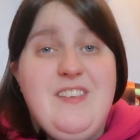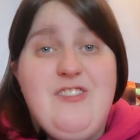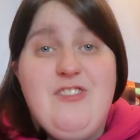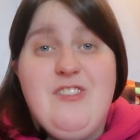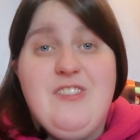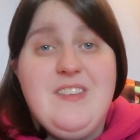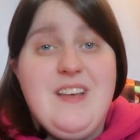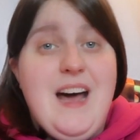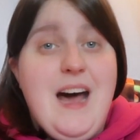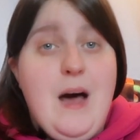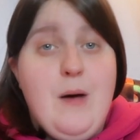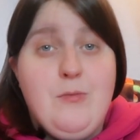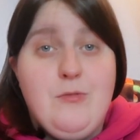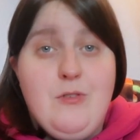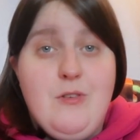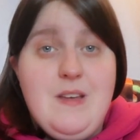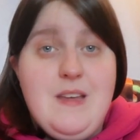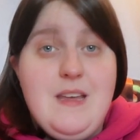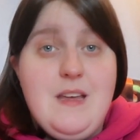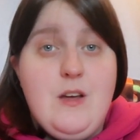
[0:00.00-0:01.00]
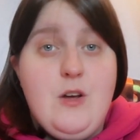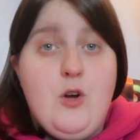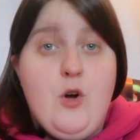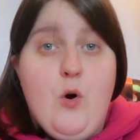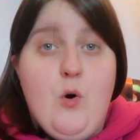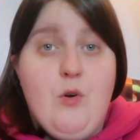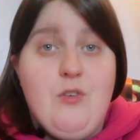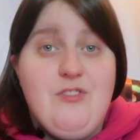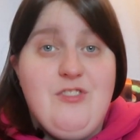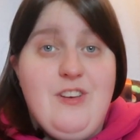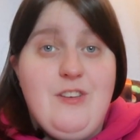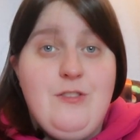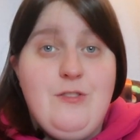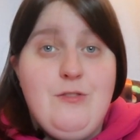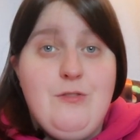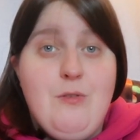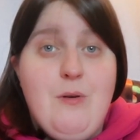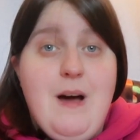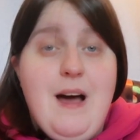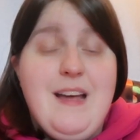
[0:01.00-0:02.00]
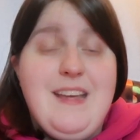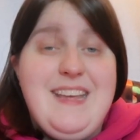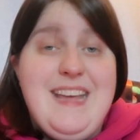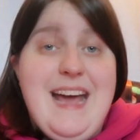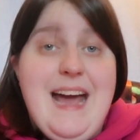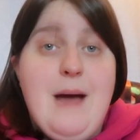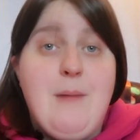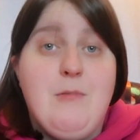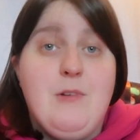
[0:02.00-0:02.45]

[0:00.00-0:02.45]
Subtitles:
It's just absolutely gorgeous. So yeah,